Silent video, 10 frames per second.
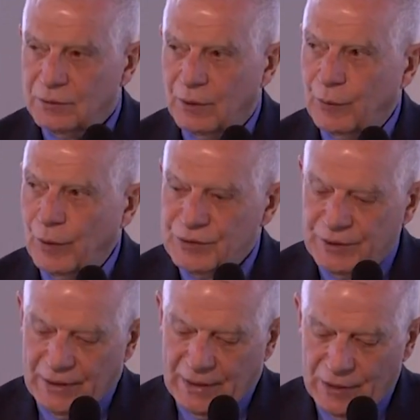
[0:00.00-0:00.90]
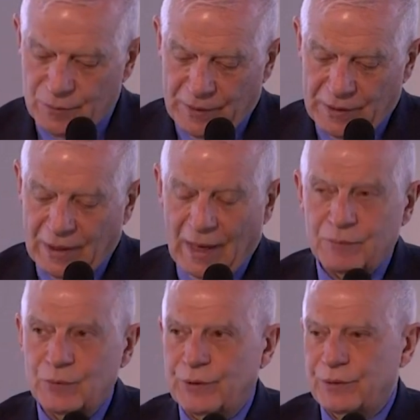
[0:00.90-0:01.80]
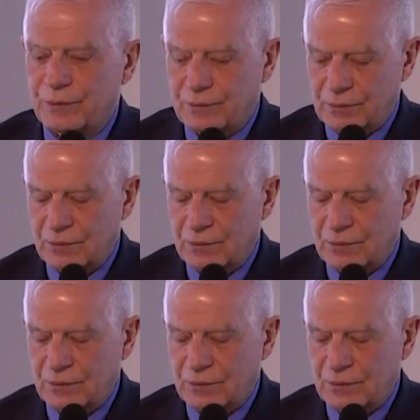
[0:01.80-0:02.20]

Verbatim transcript: that Russia has been captured,